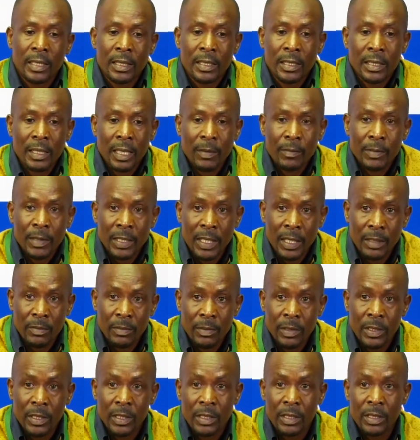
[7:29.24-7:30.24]
some
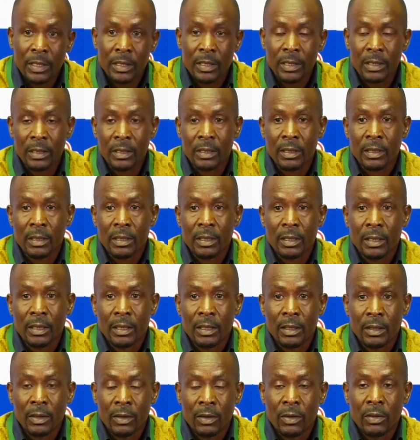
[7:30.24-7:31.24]
teams
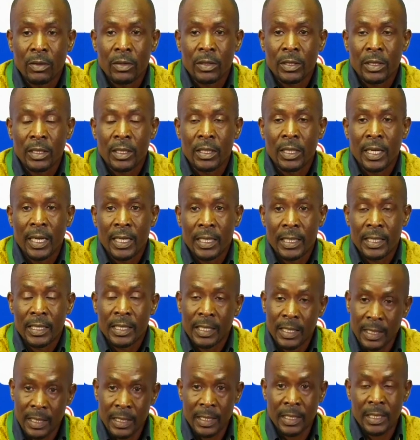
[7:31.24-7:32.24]
considered
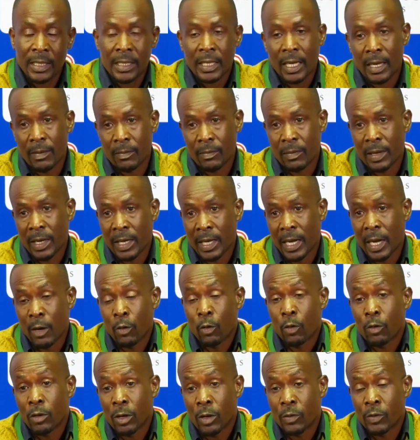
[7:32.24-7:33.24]
this time, I
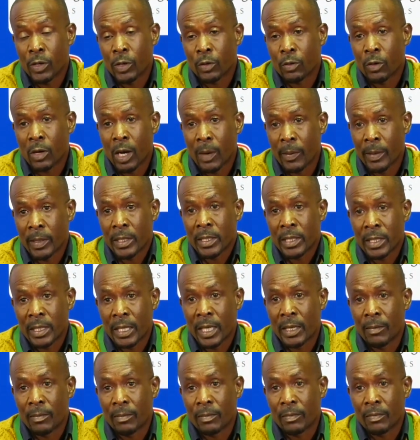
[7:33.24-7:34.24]
only talk about this
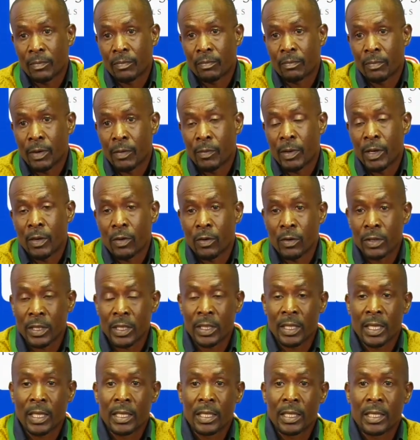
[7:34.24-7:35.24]
time, probably
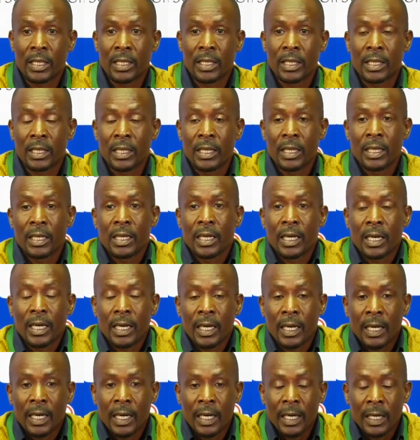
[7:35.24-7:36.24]
considered
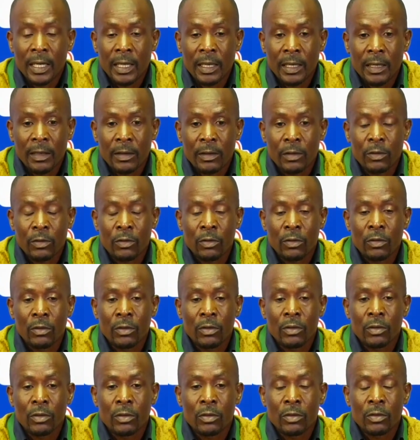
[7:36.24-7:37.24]

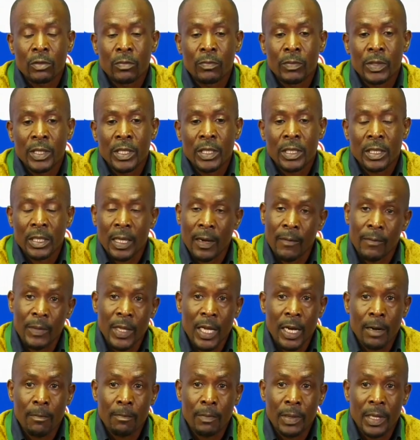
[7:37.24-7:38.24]
to bring some
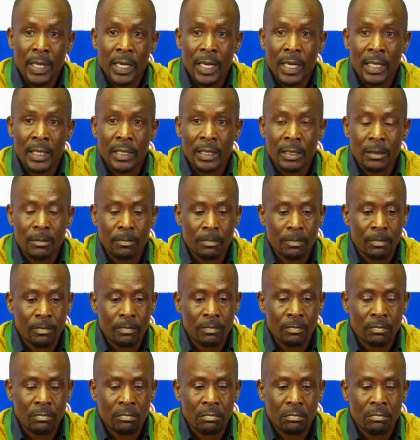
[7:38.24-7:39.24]
young players,
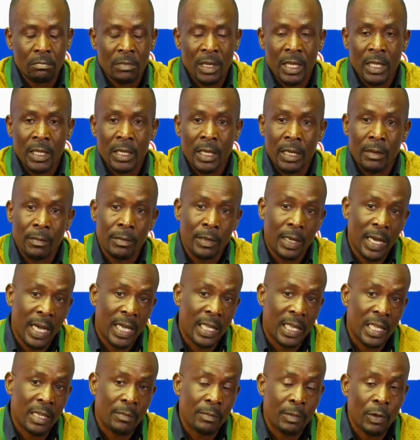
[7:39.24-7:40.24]
mainly, I
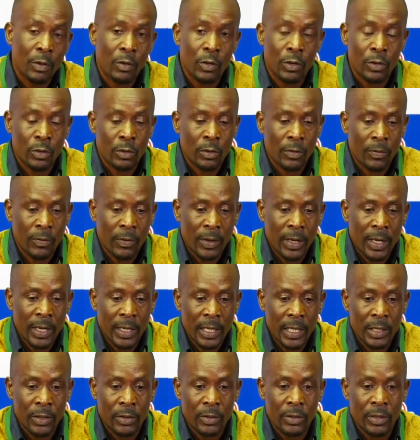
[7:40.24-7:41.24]
think, because of
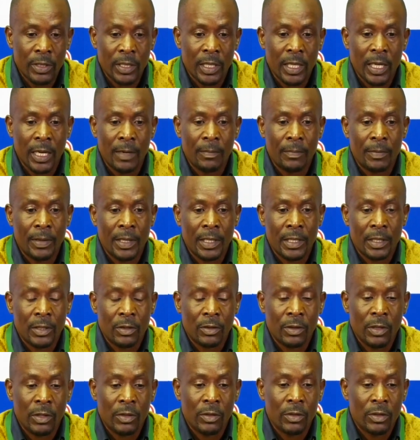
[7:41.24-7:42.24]
Nations Cup that is
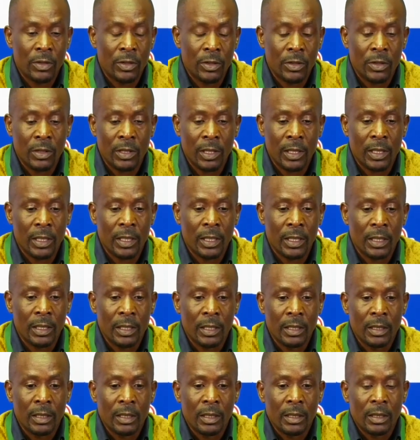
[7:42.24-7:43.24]
going on shortly.
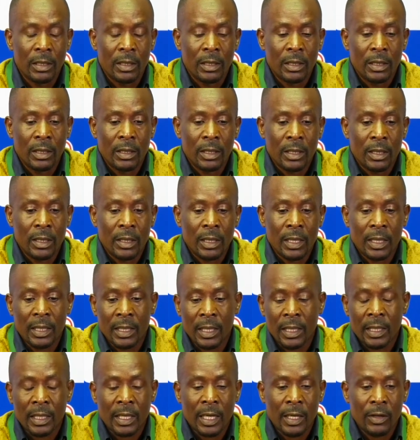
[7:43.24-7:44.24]
And
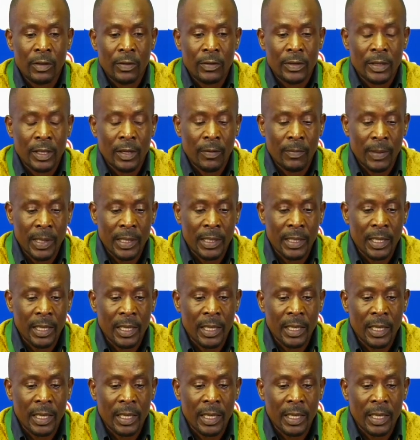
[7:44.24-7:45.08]
that kind of stuff, but